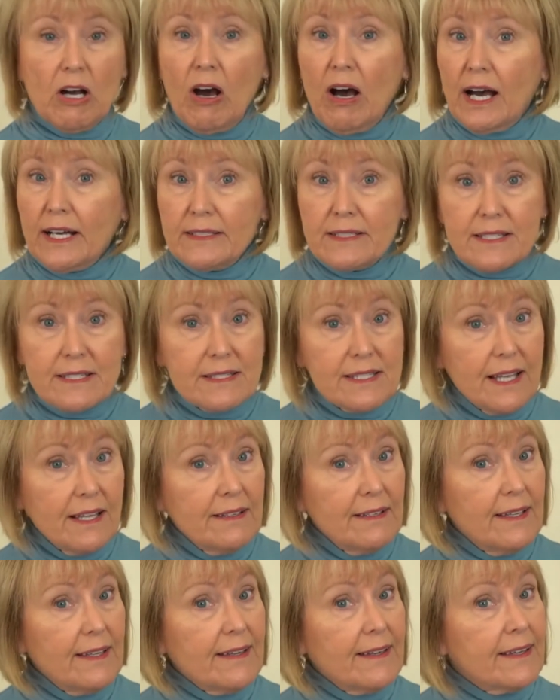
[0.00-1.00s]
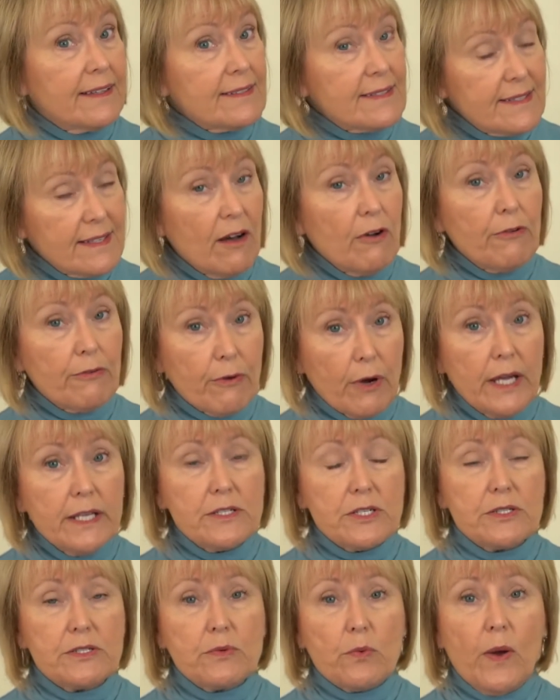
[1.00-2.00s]
condescending and
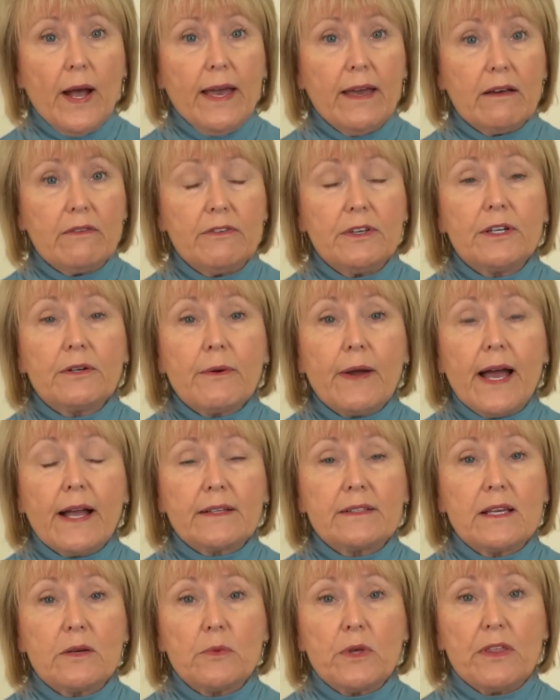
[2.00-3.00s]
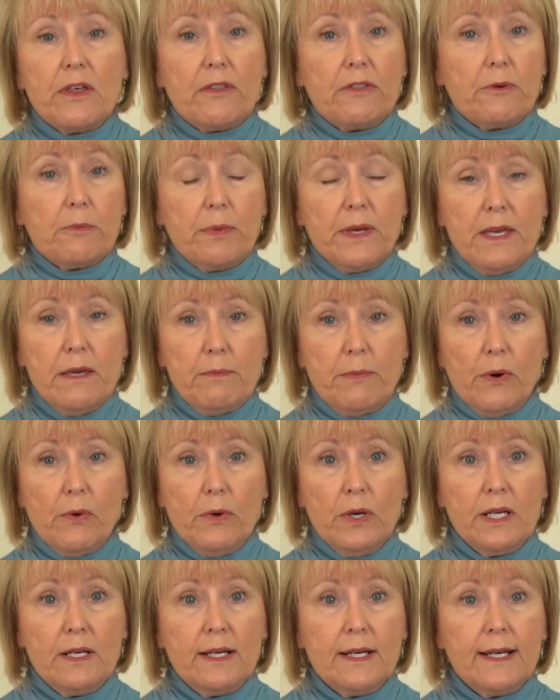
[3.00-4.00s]
self-righteous way of interacting with other people.